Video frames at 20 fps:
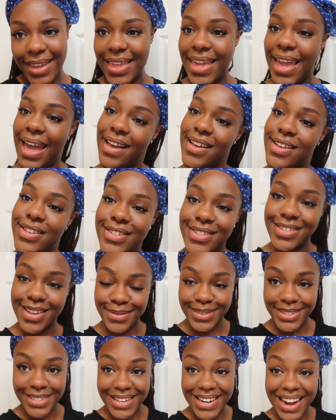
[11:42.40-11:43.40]
yeah,
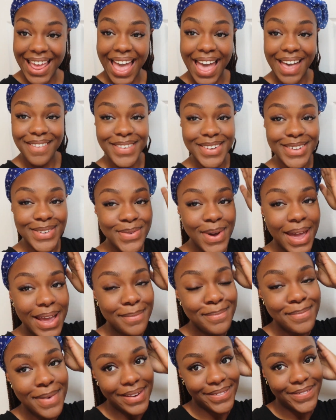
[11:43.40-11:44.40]
so I'm just gonna have a
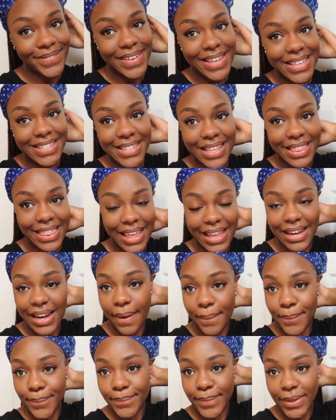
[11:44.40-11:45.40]
quick breakfast and
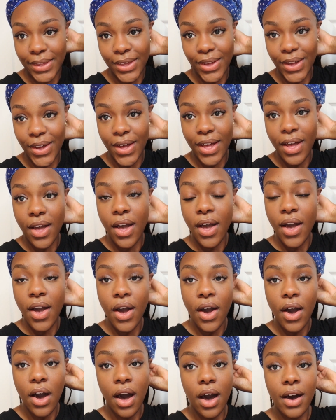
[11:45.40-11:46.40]
then be
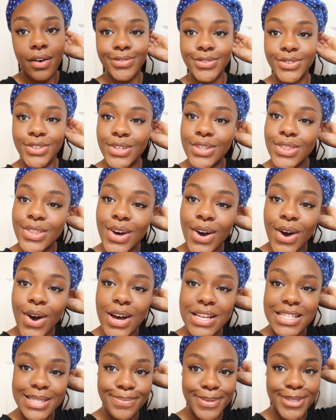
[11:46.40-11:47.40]
off to the
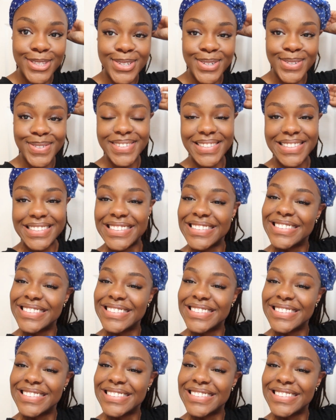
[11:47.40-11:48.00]
hospital.